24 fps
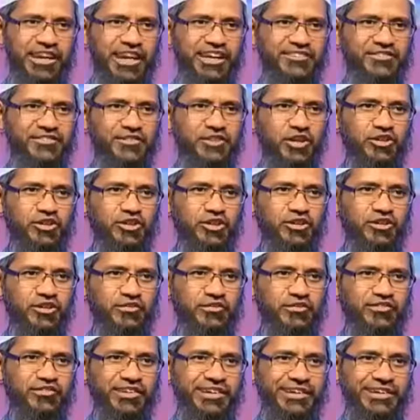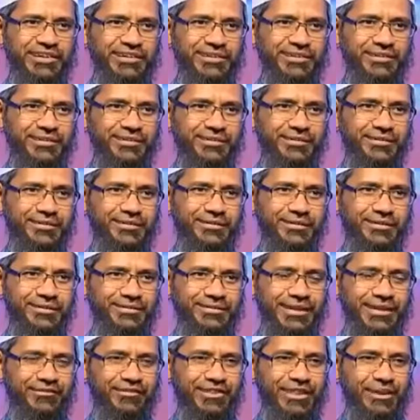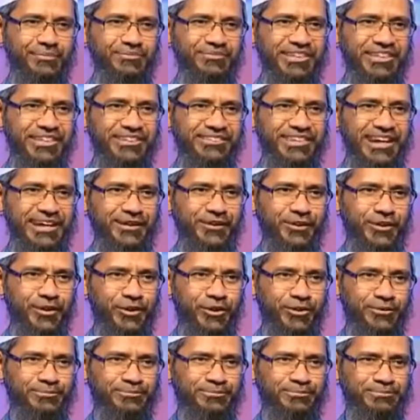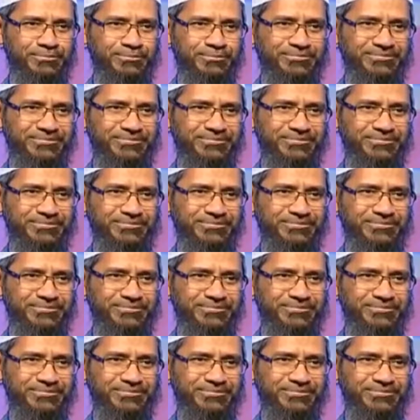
And you can ask the doctors of divinity whether I'm saying is right or wrong.